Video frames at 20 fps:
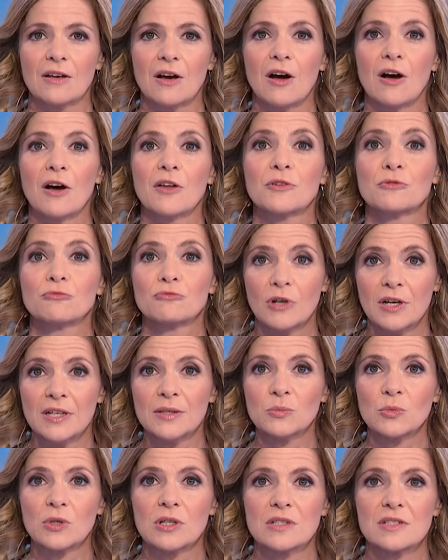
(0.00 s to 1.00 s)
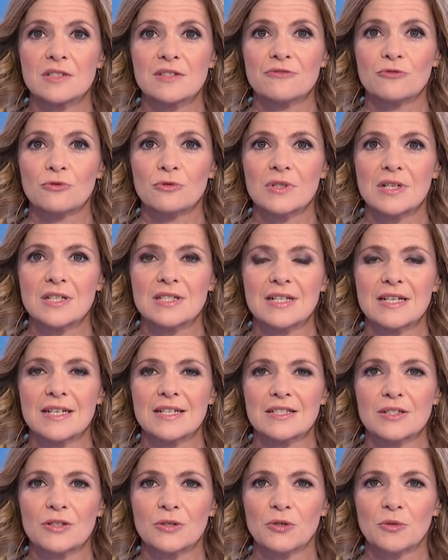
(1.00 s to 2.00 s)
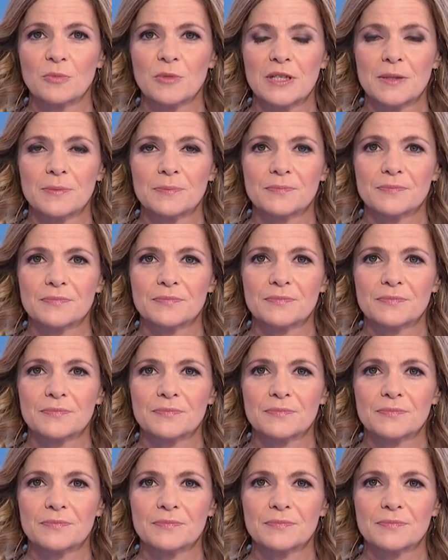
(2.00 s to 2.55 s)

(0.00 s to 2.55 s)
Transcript: are the right ones for Italy's economy?